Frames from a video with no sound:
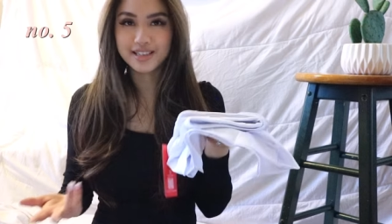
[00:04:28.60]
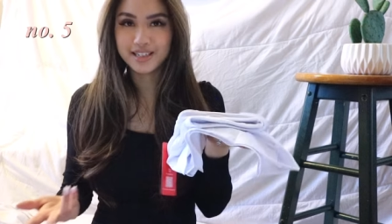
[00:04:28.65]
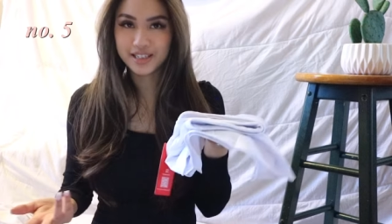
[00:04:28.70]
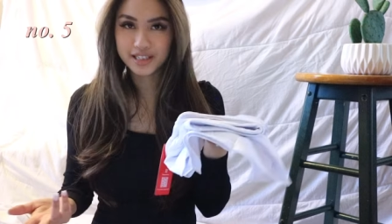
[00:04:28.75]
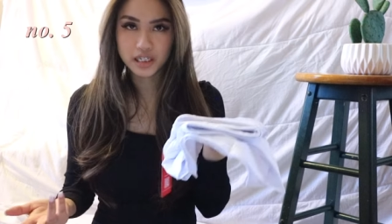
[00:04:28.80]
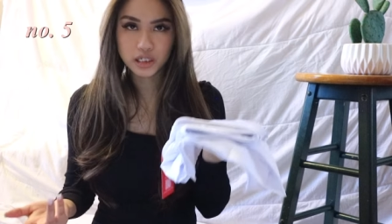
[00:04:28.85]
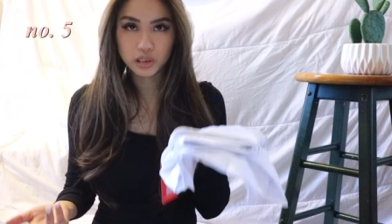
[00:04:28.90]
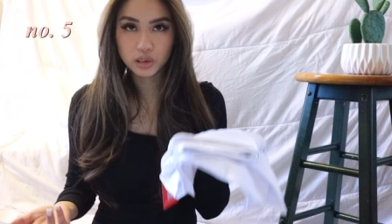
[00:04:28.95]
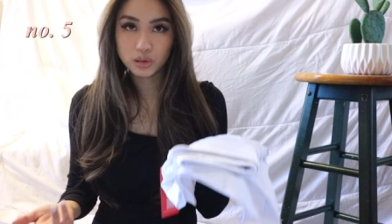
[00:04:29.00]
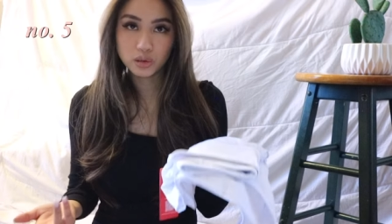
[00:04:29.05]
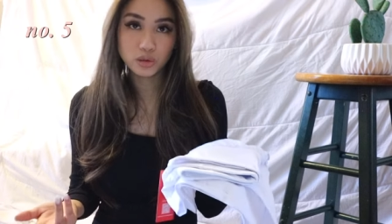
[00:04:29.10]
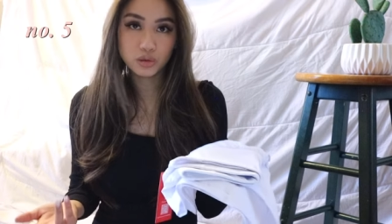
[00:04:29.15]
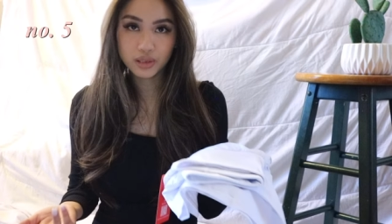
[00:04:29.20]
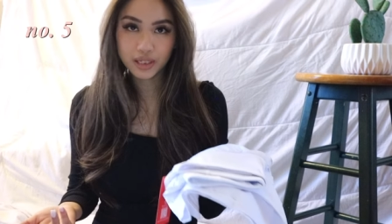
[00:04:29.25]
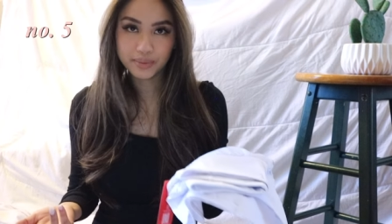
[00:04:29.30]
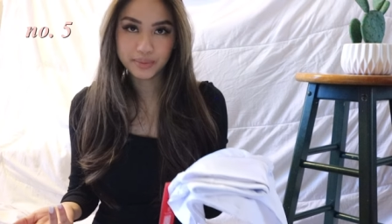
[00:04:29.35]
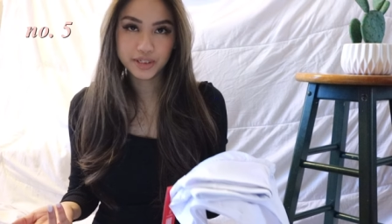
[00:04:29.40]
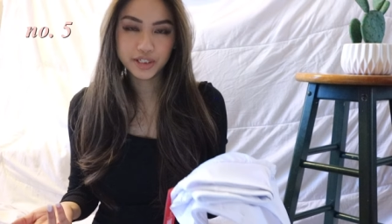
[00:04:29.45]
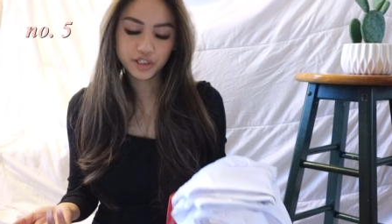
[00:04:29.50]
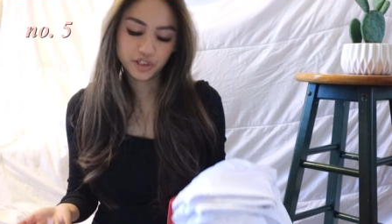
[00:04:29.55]
it is a
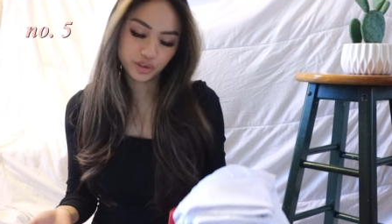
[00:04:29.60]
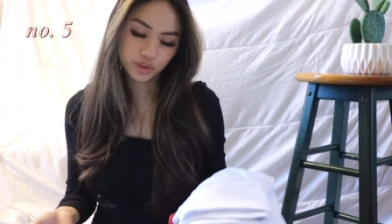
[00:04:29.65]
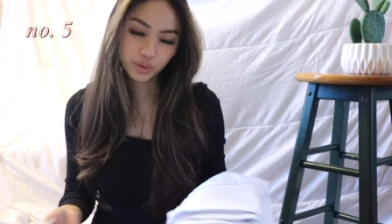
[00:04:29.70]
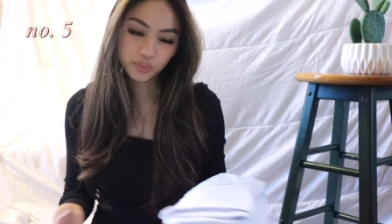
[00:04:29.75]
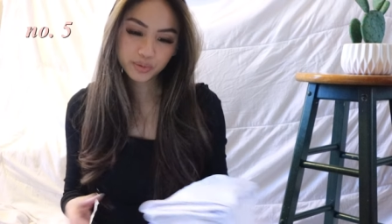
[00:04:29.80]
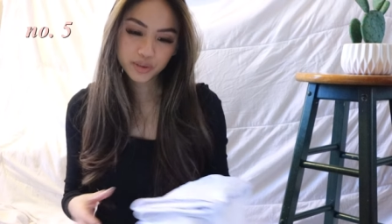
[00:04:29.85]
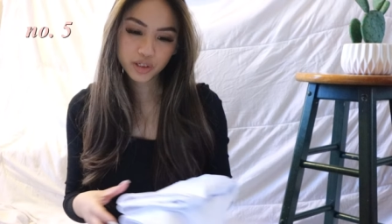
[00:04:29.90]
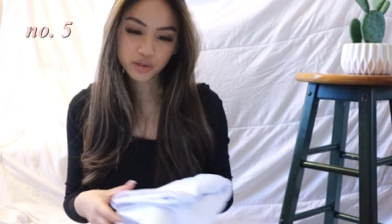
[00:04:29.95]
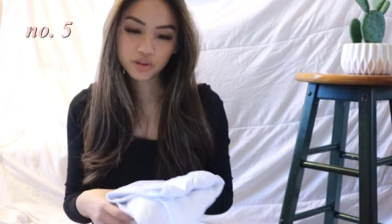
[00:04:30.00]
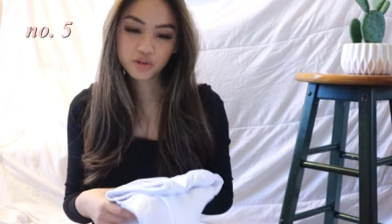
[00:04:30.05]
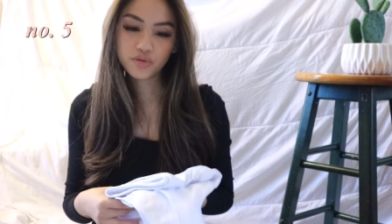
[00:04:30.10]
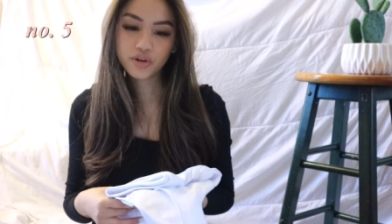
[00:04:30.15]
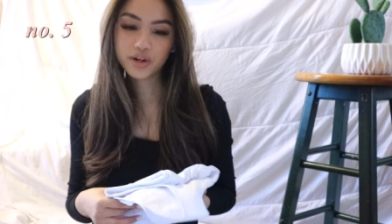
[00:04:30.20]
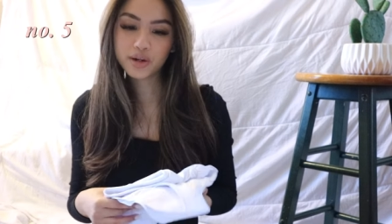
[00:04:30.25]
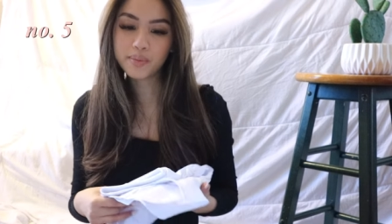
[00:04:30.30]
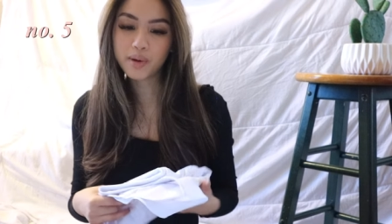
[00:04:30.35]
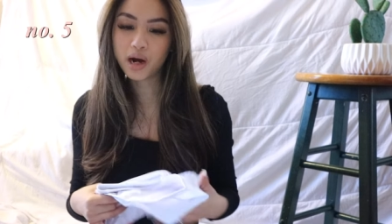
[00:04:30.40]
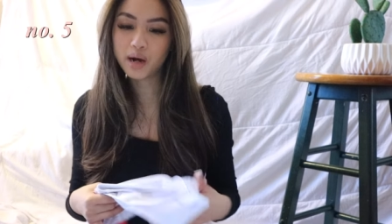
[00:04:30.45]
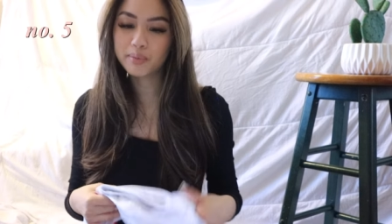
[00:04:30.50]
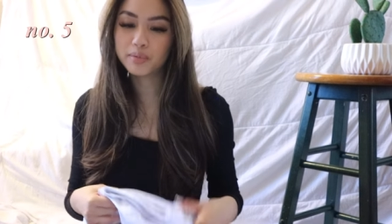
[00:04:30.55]
Lululemon dupe, so it's
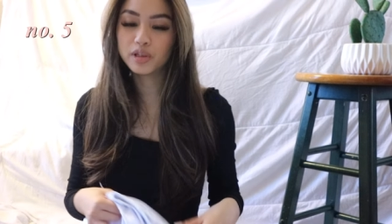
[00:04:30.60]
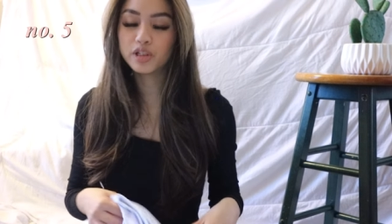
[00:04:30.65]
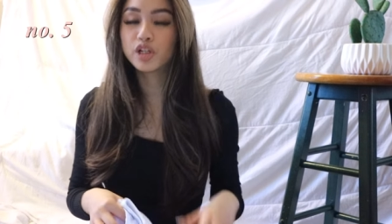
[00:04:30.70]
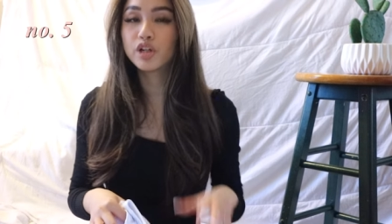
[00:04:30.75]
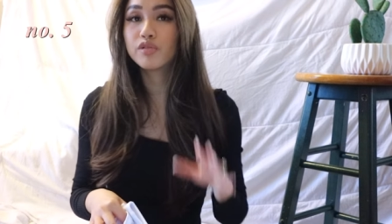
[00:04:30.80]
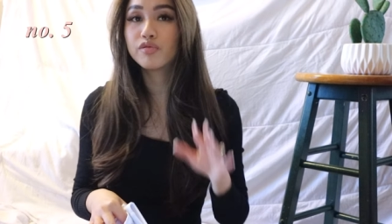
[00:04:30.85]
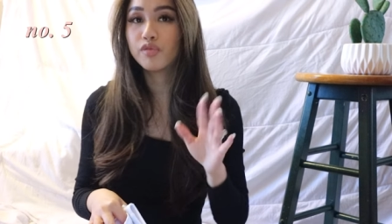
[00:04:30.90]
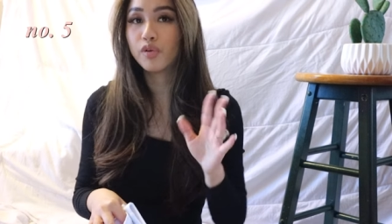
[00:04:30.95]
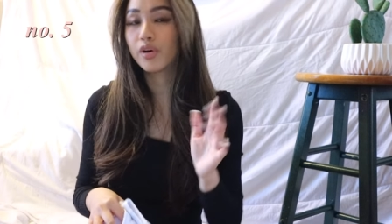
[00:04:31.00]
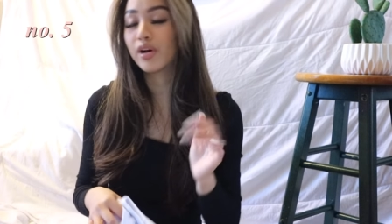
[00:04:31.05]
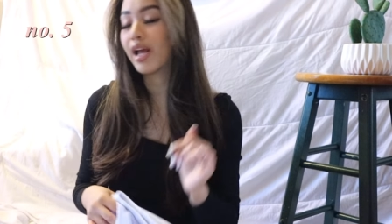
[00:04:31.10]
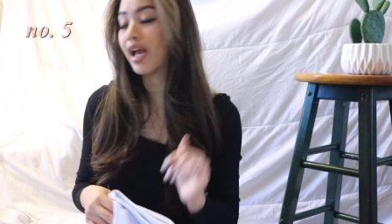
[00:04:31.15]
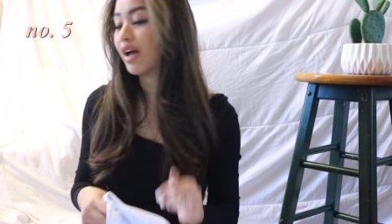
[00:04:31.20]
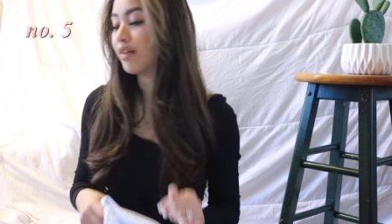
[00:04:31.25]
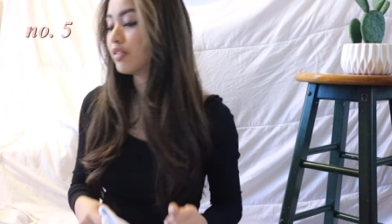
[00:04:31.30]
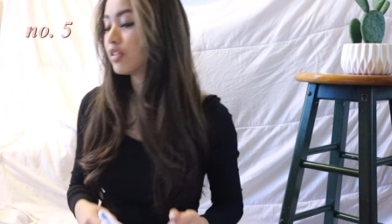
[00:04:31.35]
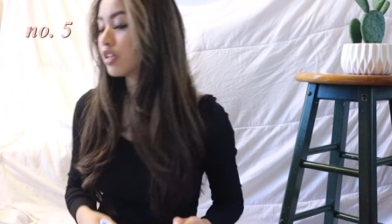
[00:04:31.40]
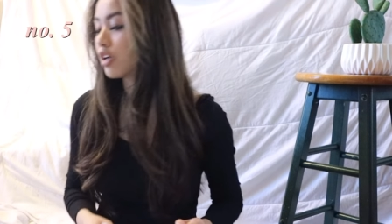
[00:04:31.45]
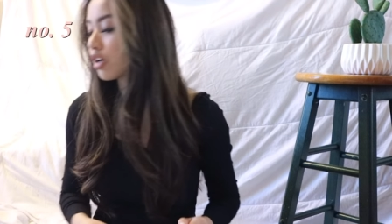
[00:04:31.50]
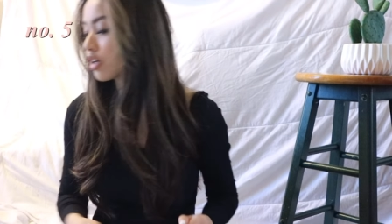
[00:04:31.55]
very popular, four and a
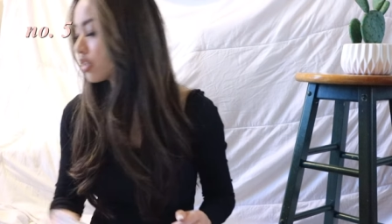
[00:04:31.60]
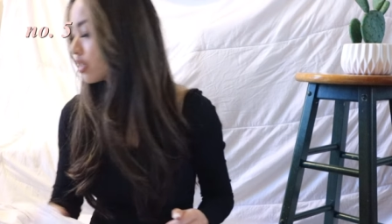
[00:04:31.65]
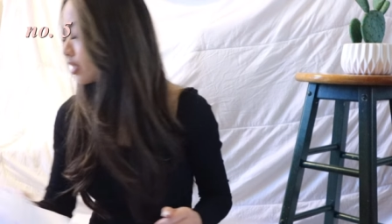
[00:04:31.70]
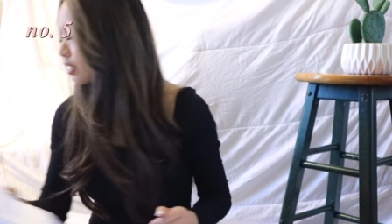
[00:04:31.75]
half stars.